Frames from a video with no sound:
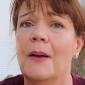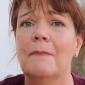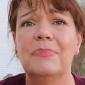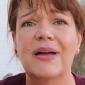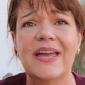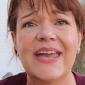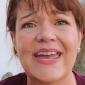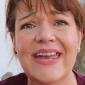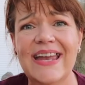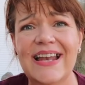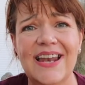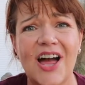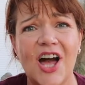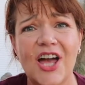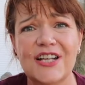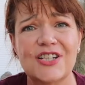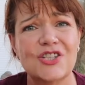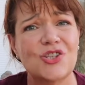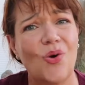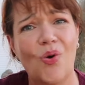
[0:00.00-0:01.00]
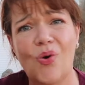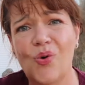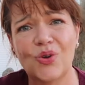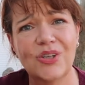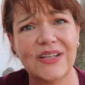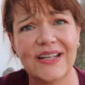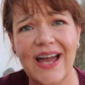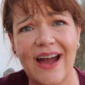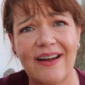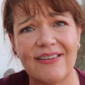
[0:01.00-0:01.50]
But he likes all
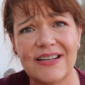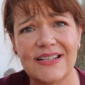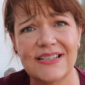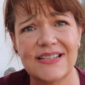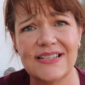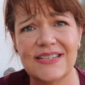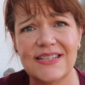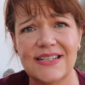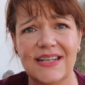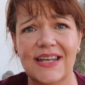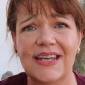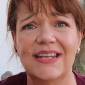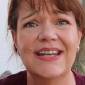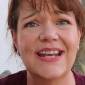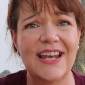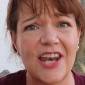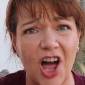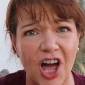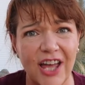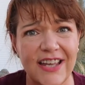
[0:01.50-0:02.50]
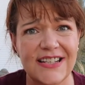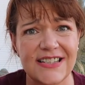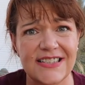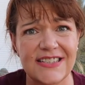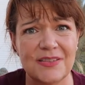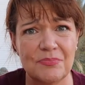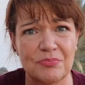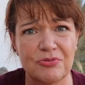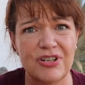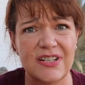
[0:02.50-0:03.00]
the characters in it and he likes
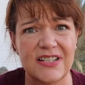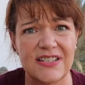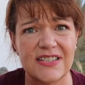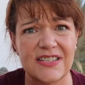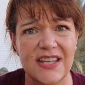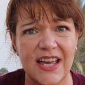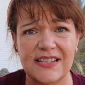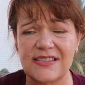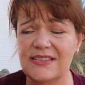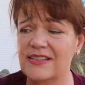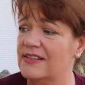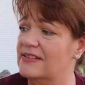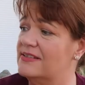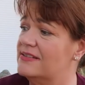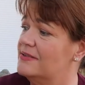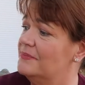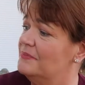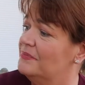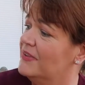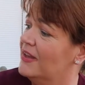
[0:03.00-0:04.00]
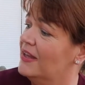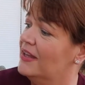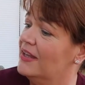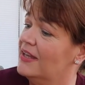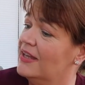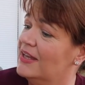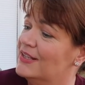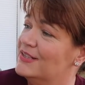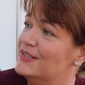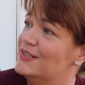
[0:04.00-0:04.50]
the princesses.
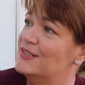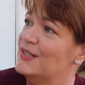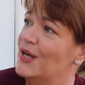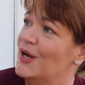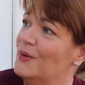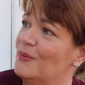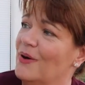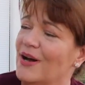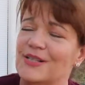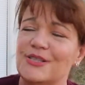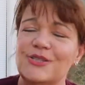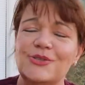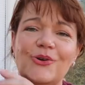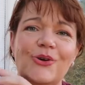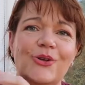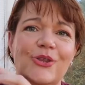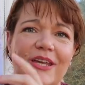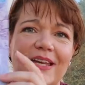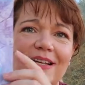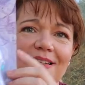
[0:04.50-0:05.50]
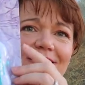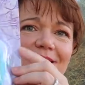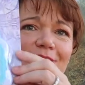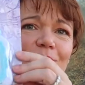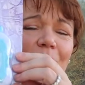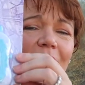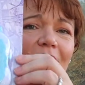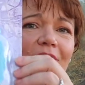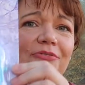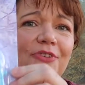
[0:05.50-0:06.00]
So I saw this,
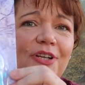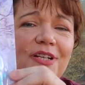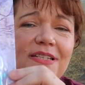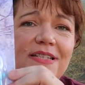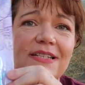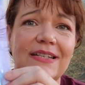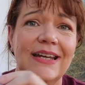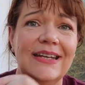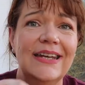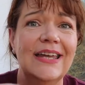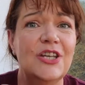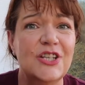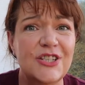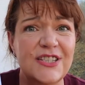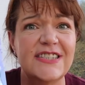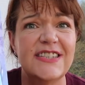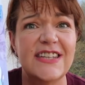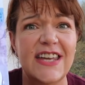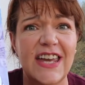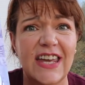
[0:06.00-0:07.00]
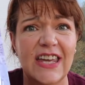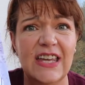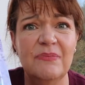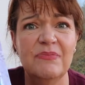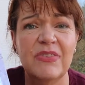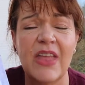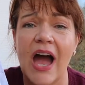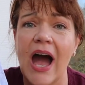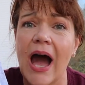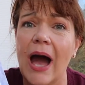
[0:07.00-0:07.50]
twelve ninety nine. Now you
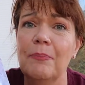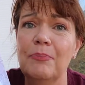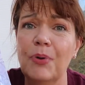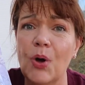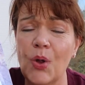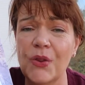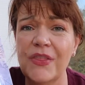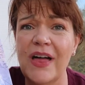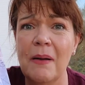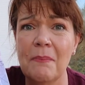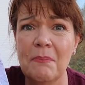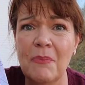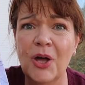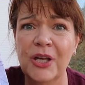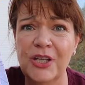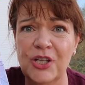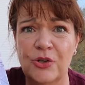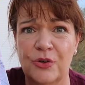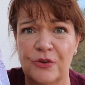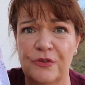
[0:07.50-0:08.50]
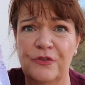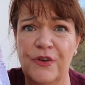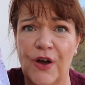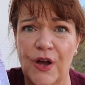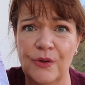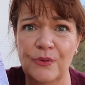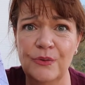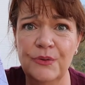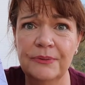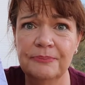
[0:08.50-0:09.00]
see, I bought that
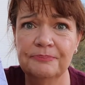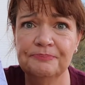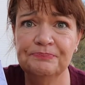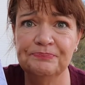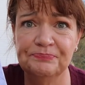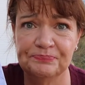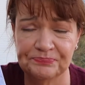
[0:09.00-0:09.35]
microphone